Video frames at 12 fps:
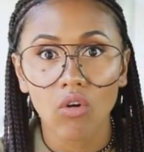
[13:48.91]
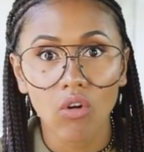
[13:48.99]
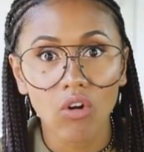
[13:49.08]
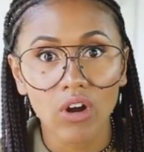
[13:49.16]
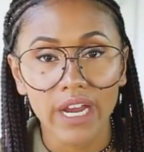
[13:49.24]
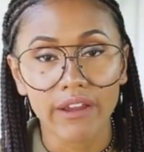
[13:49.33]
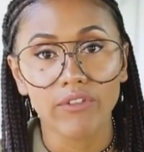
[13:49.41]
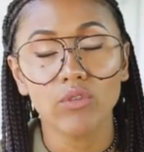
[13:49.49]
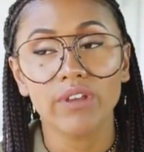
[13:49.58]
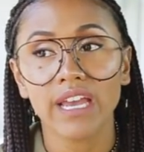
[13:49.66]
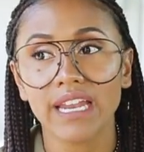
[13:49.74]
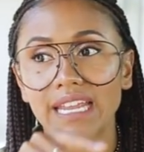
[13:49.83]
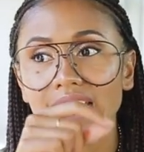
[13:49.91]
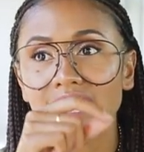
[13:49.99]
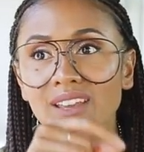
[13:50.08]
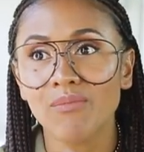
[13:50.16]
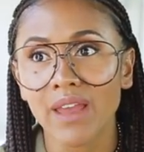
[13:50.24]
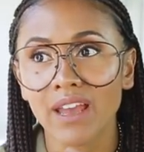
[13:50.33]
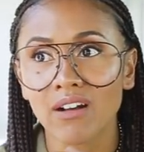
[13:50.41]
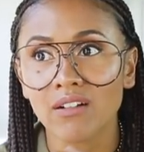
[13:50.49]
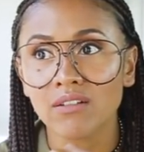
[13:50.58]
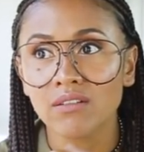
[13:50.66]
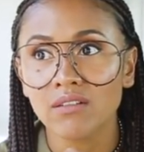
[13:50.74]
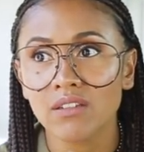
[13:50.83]
Or if you get
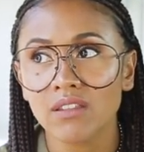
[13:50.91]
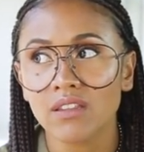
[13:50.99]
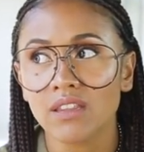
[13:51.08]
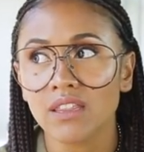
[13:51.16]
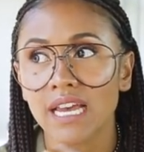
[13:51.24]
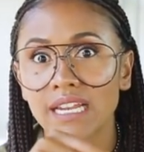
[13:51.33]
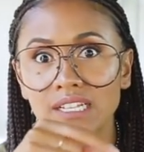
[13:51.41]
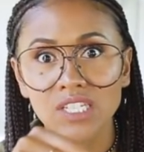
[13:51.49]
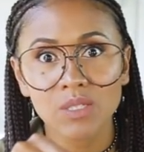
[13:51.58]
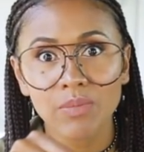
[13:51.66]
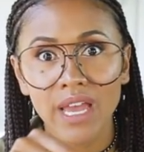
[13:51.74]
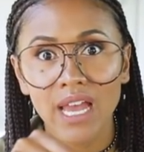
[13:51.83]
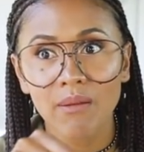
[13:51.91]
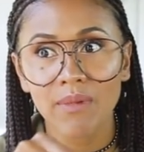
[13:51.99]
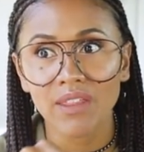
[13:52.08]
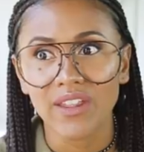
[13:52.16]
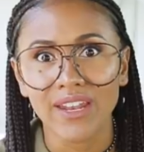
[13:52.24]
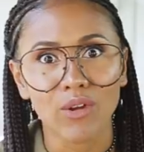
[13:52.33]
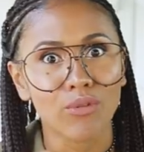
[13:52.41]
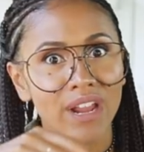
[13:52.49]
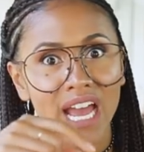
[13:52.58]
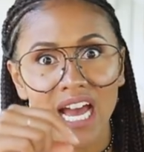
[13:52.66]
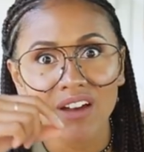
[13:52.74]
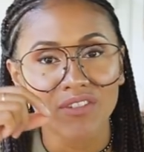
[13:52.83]
email that is spam and they don't
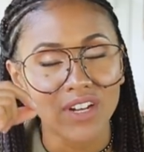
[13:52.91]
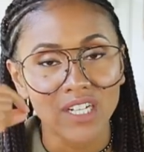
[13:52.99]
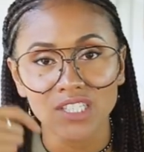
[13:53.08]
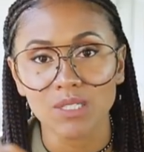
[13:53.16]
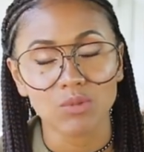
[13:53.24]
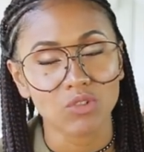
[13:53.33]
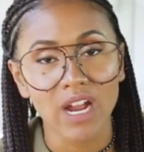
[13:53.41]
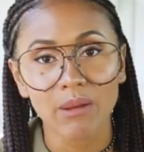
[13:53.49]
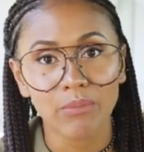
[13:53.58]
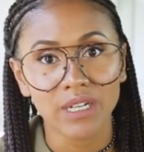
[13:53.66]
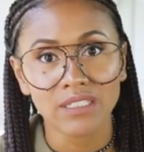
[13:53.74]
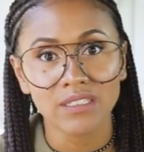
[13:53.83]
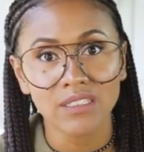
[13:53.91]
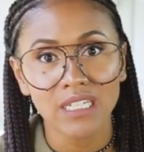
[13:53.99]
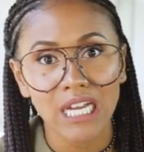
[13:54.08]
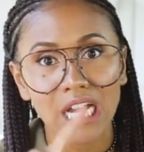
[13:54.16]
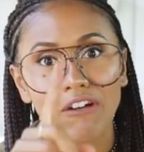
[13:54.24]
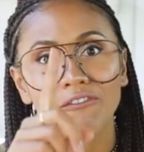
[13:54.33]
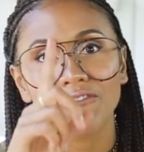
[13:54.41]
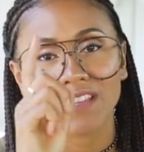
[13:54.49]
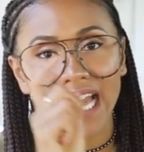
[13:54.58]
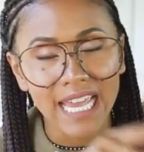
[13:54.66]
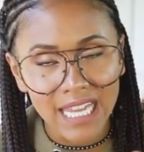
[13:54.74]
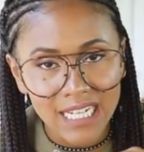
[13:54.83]
have an unsubscribe button,
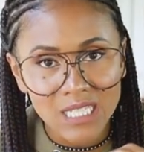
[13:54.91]
flag it